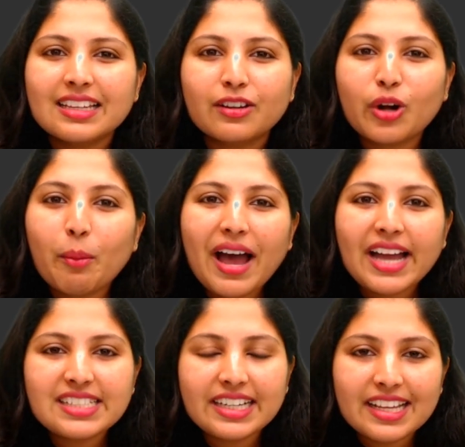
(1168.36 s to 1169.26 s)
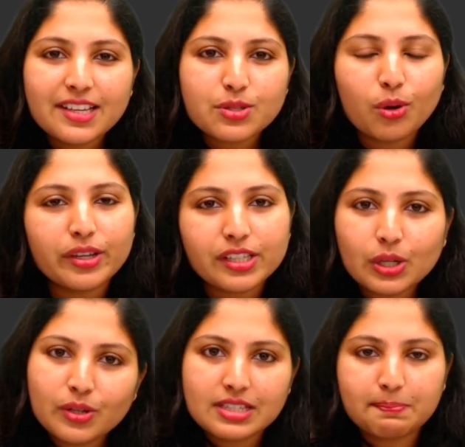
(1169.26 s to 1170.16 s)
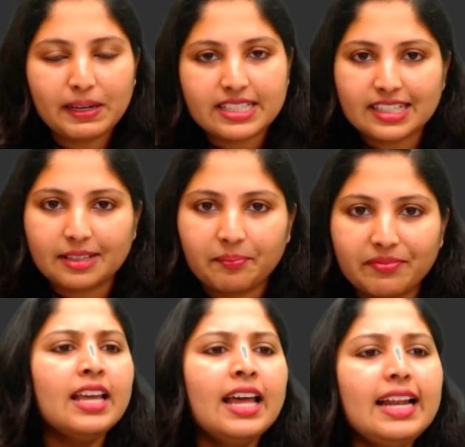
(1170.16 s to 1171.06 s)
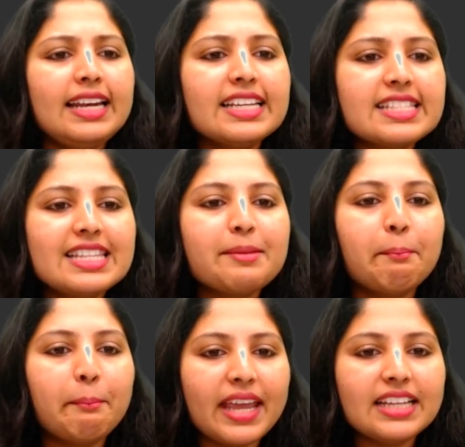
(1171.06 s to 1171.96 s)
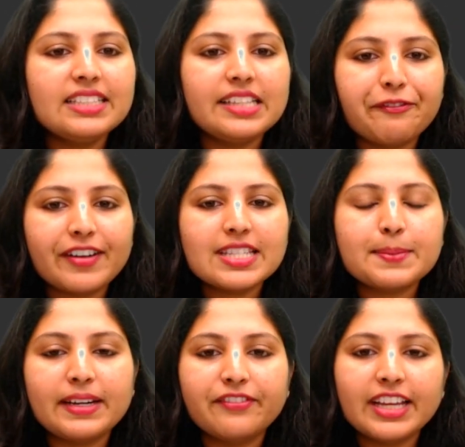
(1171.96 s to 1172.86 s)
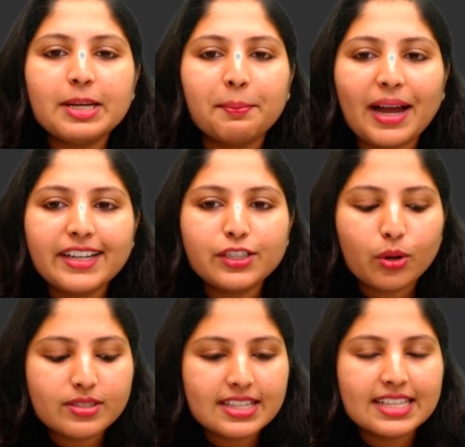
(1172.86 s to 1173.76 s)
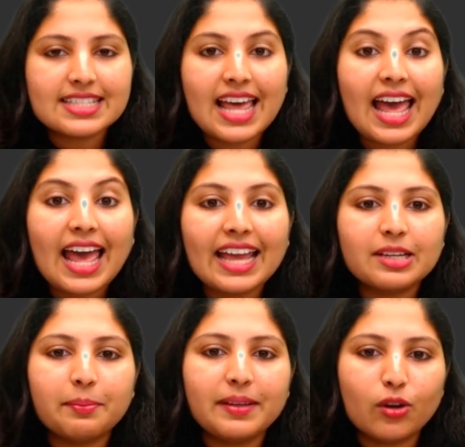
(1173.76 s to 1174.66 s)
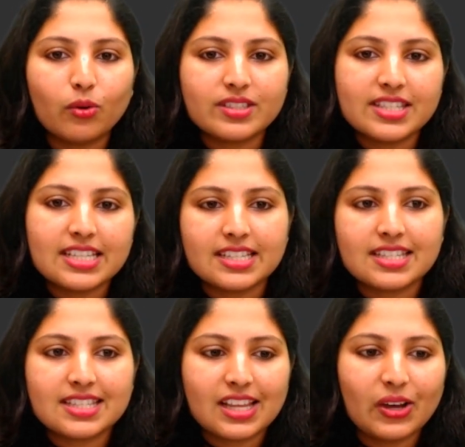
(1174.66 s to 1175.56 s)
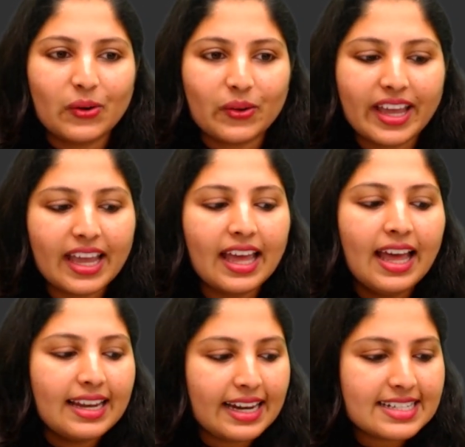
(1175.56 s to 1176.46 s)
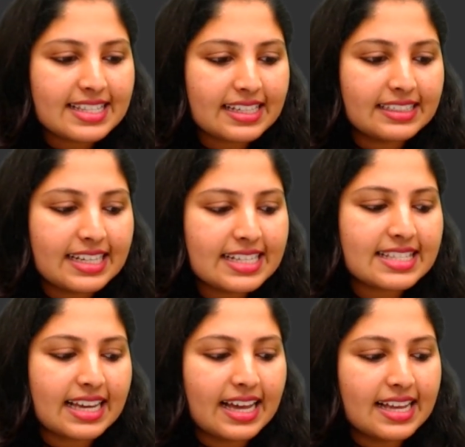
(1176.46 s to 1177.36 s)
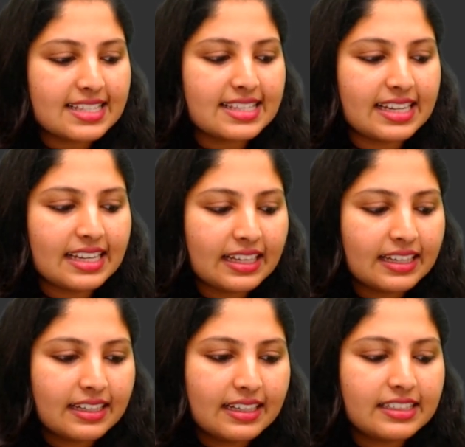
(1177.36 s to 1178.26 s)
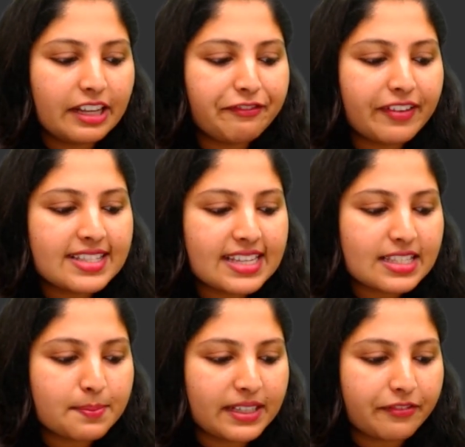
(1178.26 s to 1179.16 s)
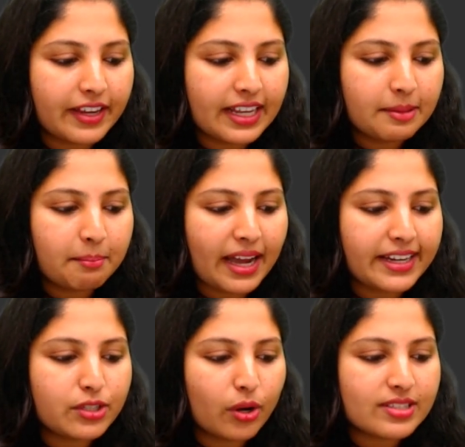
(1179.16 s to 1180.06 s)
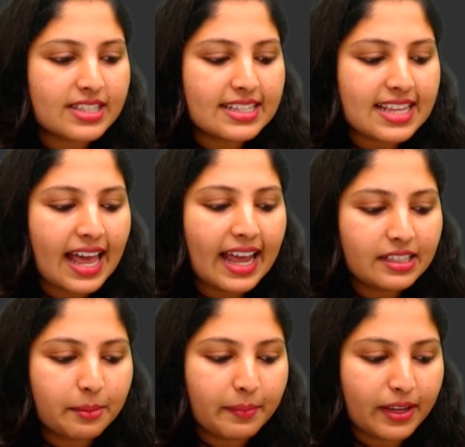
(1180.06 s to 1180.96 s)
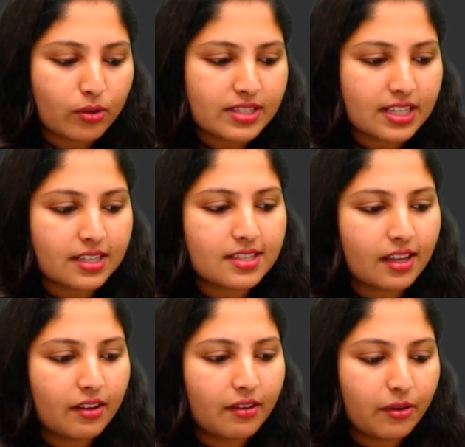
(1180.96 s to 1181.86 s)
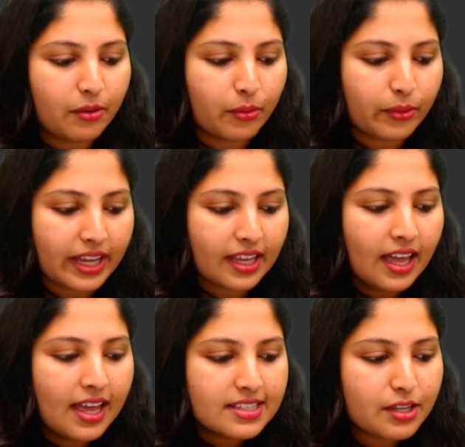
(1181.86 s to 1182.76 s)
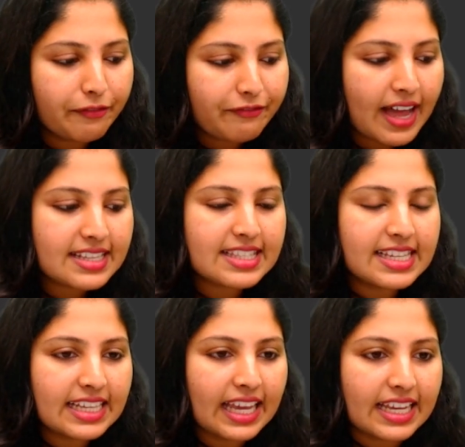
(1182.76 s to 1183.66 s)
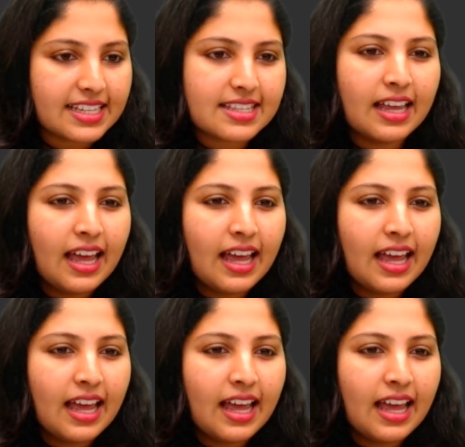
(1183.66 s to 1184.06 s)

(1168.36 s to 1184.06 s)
chromatid is going to splitting. List the main difference between mitosis and meiosis. Okay, let's discuss the differences between mitosis and meiosis. Okay, so first thing is